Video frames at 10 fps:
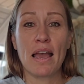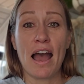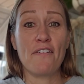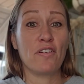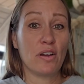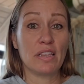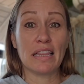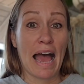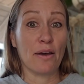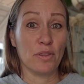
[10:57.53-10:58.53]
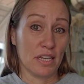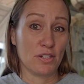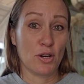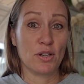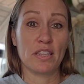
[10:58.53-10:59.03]
I very loudly
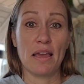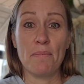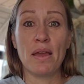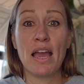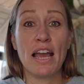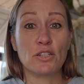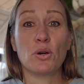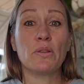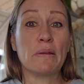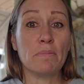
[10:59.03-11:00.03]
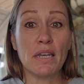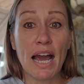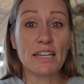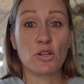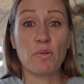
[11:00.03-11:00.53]
turned to them and told them
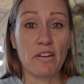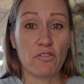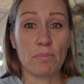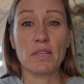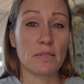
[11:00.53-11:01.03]
not to rent from this